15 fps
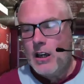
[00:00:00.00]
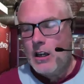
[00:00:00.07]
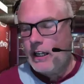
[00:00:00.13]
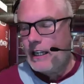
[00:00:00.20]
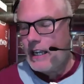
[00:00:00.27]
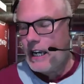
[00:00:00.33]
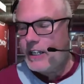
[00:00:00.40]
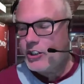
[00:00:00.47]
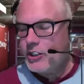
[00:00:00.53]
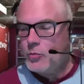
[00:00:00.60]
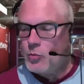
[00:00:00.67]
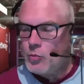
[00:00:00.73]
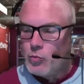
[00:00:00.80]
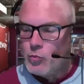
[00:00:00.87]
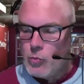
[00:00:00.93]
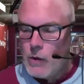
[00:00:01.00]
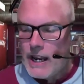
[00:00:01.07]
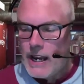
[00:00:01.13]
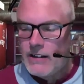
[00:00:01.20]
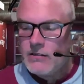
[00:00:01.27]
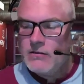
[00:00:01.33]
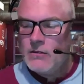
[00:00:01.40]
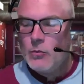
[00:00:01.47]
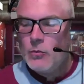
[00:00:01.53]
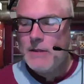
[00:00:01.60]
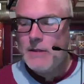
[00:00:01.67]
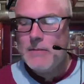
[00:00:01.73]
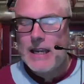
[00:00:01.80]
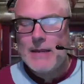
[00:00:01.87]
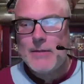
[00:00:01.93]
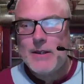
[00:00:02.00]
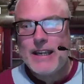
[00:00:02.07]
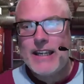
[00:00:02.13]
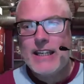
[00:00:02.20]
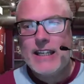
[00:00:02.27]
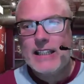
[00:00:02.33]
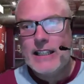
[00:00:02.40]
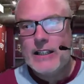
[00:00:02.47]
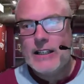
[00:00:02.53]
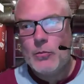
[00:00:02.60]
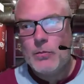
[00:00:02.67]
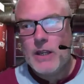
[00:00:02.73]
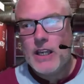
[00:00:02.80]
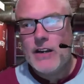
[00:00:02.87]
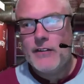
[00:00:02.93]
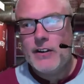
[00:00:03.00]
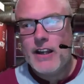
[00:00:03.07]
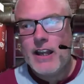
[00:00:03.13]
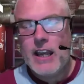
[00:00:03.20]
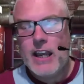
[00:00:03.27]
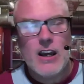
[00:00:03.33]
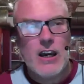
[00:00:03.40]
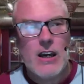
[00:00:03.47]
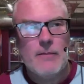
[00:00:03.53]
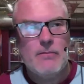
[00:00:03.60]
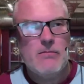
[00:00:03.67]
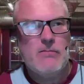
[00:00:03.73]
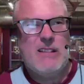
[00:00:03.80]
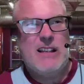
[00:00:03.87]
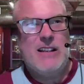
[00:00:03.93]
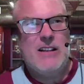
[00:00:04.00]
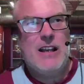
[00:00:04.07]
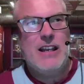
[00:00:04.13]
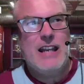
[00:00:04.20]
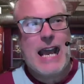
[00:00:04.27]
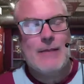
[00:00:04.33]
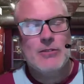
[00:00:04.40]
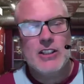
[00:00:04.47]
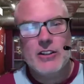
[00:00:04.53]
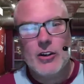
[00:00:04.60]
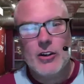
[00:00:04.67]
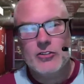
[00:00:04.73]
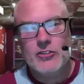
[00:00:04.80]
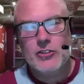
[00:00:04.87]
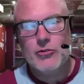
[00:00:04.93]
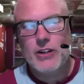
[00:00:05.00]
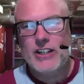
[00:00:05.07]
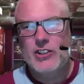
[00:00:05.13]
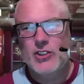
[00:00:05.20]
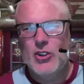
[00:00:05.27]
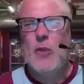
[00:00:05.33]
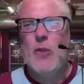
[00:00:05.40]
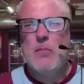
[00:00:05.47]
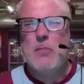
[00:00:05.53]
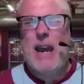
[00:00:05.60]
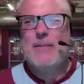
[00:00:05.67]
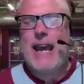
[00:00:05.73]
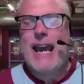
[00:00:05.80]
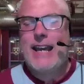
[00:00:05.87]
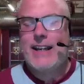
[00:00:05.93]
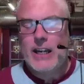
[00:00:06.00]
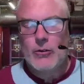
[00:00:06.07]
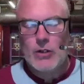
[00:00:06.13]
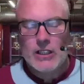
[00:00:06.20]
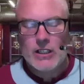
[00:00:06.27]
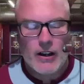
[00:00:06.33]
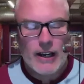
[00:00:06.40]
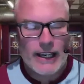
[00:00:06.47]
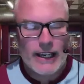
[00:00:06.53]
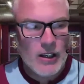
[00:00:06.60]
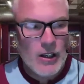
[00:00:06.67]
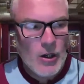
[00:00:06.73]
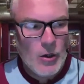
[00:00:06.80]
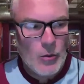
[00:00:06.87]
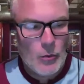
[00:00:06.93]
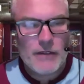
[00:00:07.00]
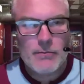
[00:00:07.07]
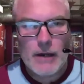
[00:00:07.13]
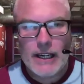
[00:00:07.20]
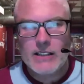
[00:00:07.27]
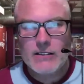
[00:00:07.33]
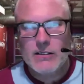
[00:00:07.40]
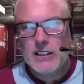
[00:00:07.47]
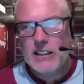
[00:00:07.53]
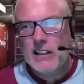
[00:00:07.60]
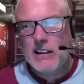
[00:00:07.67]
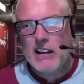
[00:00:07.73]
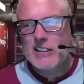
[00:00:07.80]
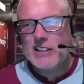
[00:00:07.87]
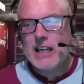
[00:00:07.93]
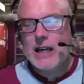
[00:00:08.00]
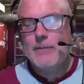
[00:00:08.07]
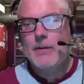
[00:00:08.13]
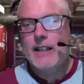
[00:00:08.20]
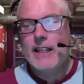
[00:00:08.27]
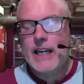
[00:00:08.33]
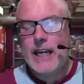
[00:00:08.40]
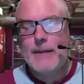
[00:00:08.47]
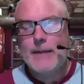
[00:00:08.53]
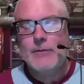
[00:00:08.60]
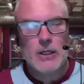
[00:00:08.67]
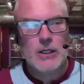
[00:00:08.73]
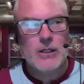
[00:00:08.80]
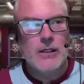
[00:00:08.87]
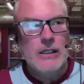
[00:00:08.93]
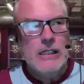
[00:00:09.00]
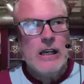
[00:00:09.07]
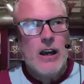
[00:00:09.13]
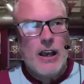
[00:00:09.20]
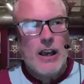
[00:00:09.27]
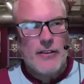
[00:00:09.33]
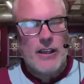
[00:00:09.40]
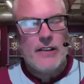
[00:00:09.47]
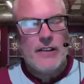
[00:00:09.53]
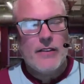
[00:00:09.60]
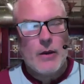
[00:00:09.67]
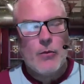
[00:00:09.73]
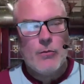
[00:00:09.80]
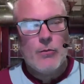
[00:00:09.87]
an occasion when we maybe make a little bit of a lapse in concentration. Not a bad error like we've made in the last couple of games, but I think there will